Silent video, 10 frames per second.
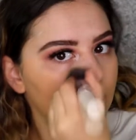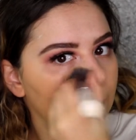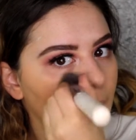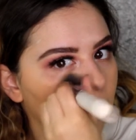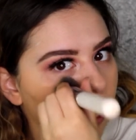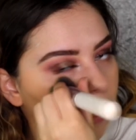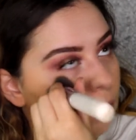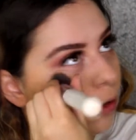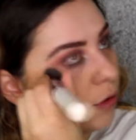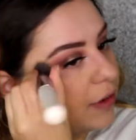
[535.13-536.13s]
but I
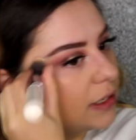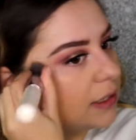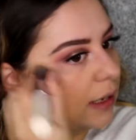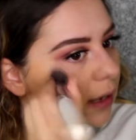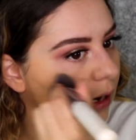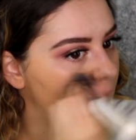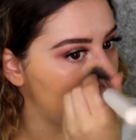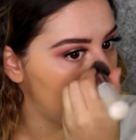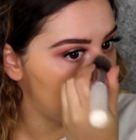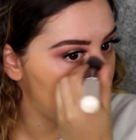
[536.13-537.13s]
don't know if I said that I
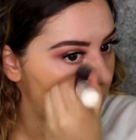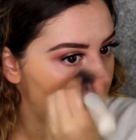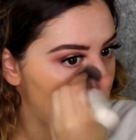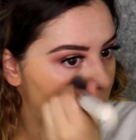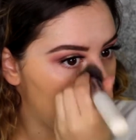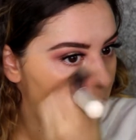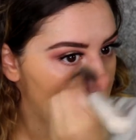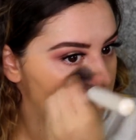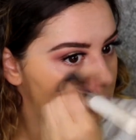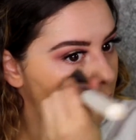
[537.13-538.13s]

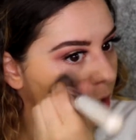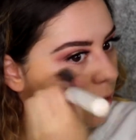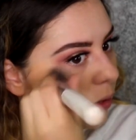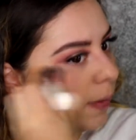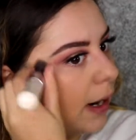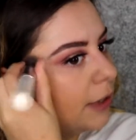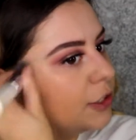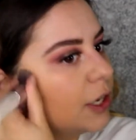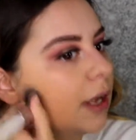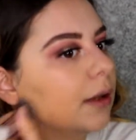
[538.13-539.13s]
started
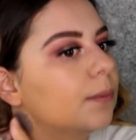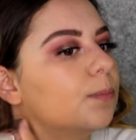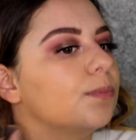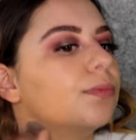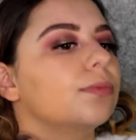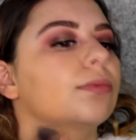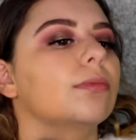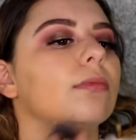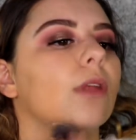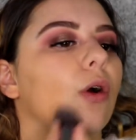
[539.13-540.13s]
watching it
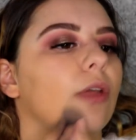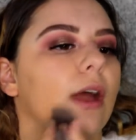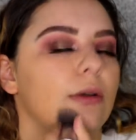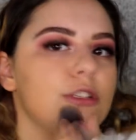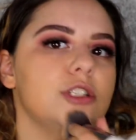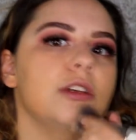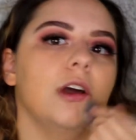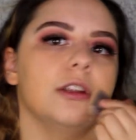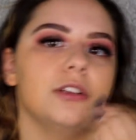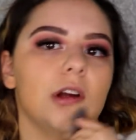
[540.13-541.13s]
or that I was just
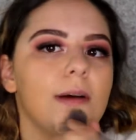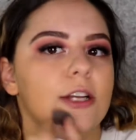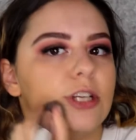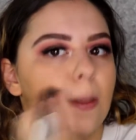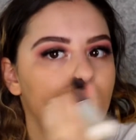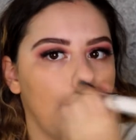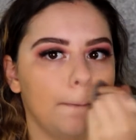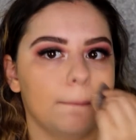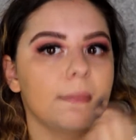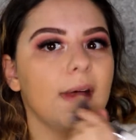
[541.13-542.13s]
gonna start watching it, but
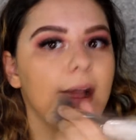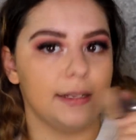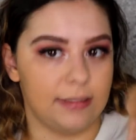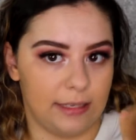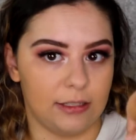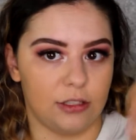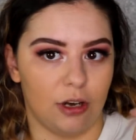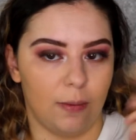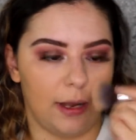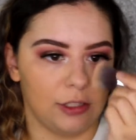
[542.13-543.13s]
I did
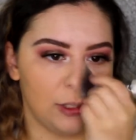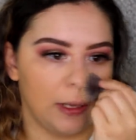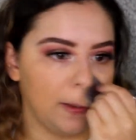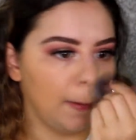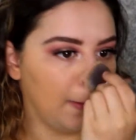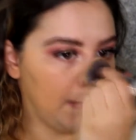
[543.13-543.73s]
start watching it.